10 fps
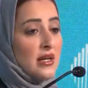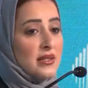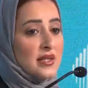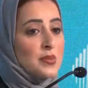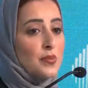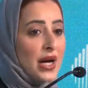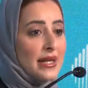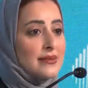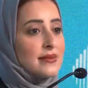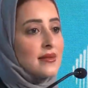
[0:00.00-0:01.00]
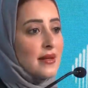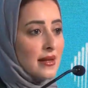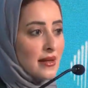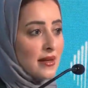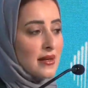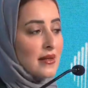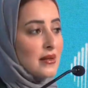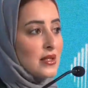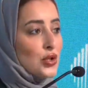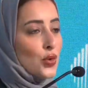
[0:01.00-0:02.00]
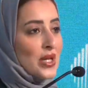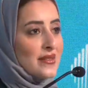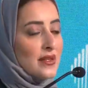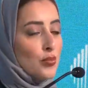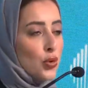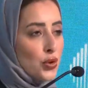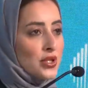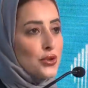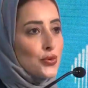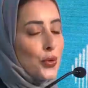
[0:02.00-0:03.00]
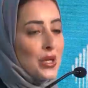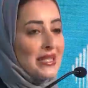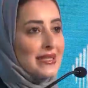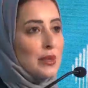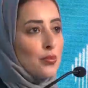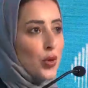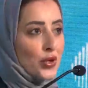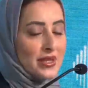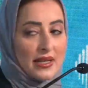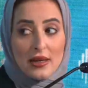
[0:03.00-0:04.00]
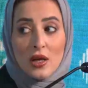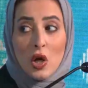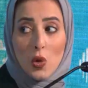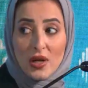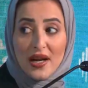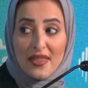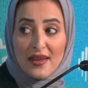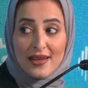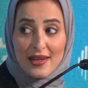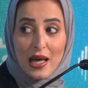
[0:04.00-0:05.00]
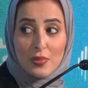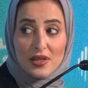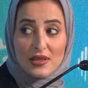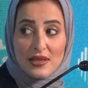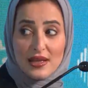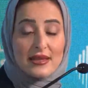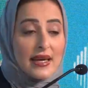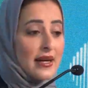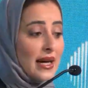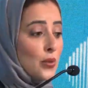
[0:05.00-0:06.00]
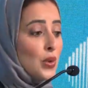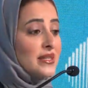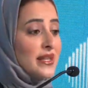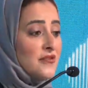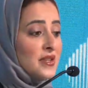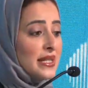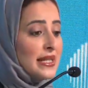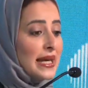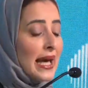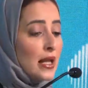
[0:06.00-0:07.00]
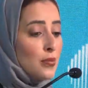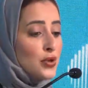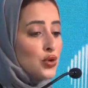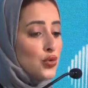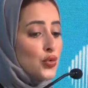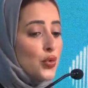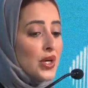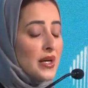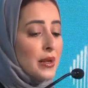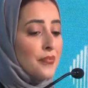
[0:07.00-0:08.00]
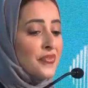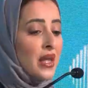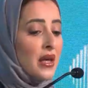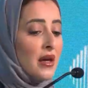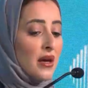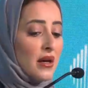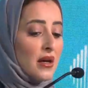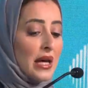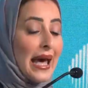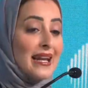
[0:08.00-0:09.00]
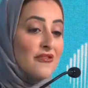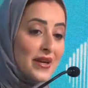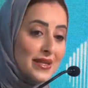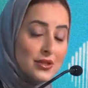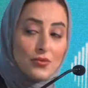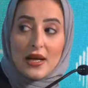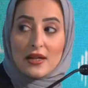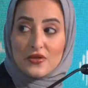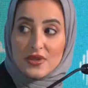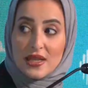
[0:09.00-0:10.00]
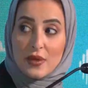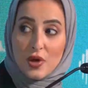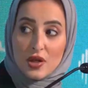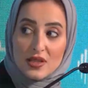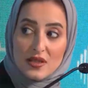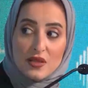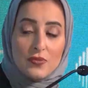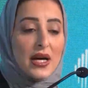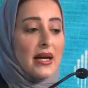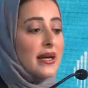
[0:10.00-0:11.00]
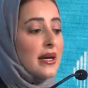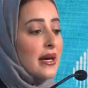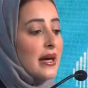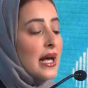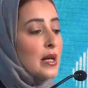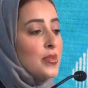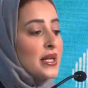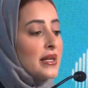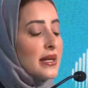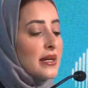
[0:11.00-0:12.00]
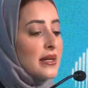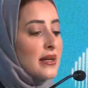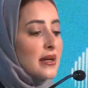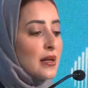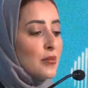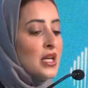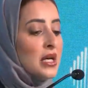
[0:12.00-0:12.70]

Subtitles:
despite its important role in supporting. What I think can happen is that AI will definitely help to elevate regulatory sandboxes by helping in